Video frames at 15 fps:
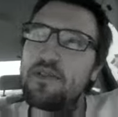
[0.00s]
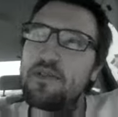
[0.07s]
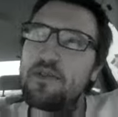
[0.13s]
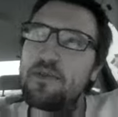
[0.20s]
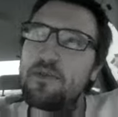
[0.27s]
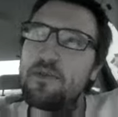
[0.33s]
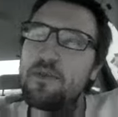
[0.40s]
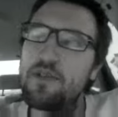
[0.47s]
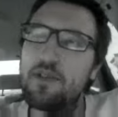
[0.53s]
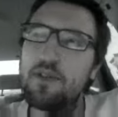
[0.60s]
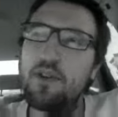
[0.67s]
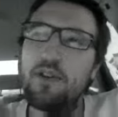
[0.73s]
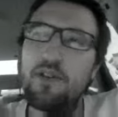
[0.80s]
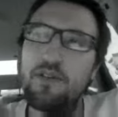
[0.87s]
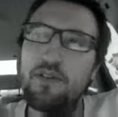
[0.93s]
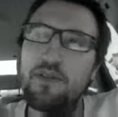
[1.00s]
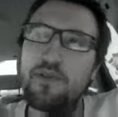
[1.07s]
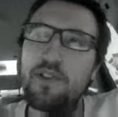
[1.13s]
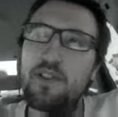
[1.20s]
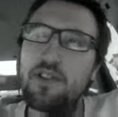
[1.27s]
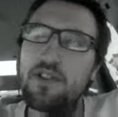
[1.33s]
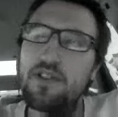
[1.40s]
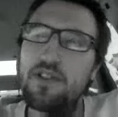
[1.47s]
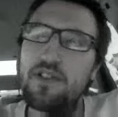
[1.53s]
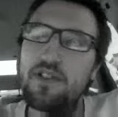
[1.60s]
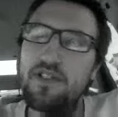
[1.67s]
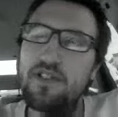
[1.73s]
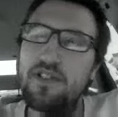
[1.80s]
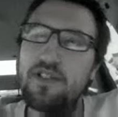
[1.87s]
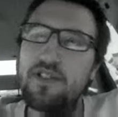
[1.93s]
when you call the
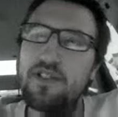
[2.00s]
function,